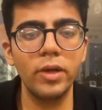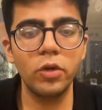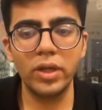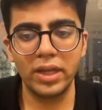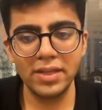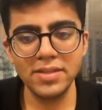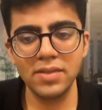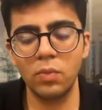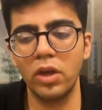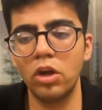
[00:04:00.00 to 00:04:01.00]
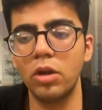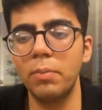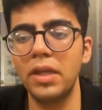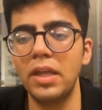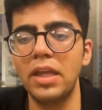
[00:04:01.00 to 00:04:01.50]
doing is we are going to
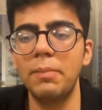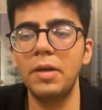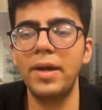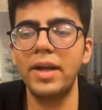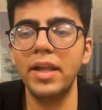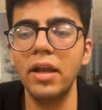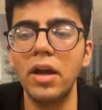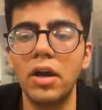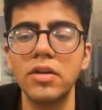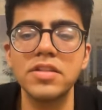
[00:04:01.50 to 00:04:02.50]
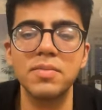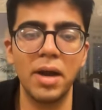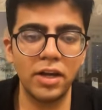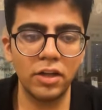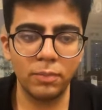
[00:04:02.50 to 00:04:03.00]
be implementing a
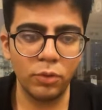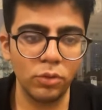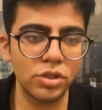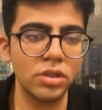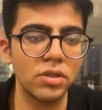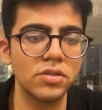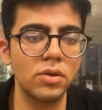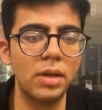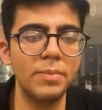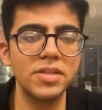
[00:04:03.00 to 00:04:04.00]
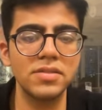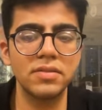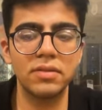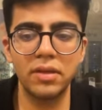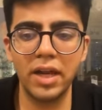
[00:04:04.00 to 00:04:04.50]
smarter approach. So let me just
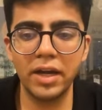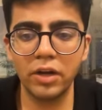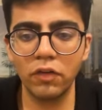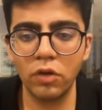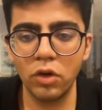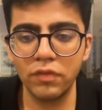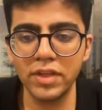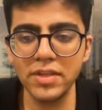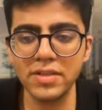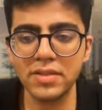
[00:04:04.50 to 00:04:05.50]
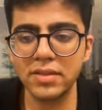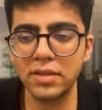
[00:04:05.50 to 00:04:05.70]
get rid of all of this,